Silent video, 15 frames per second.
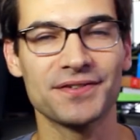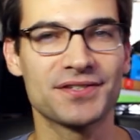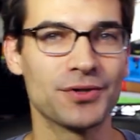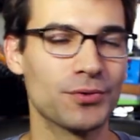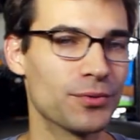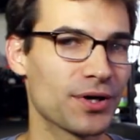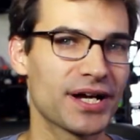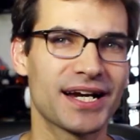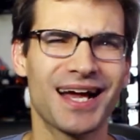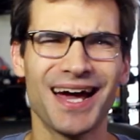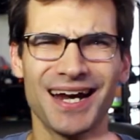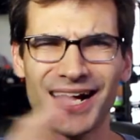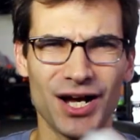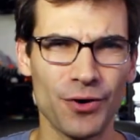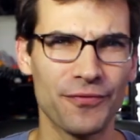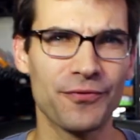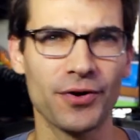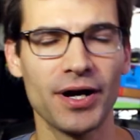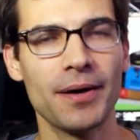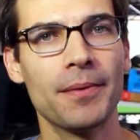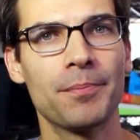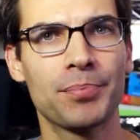So we're going to kind of go
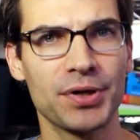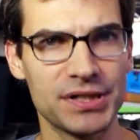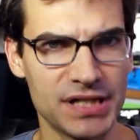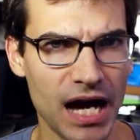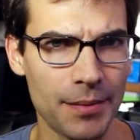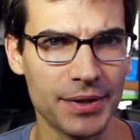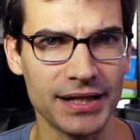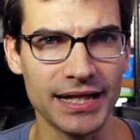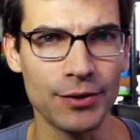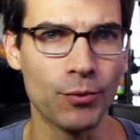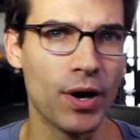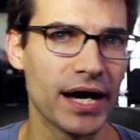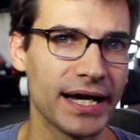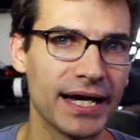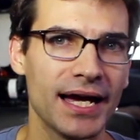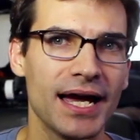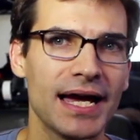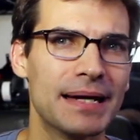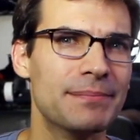for a predominantly white,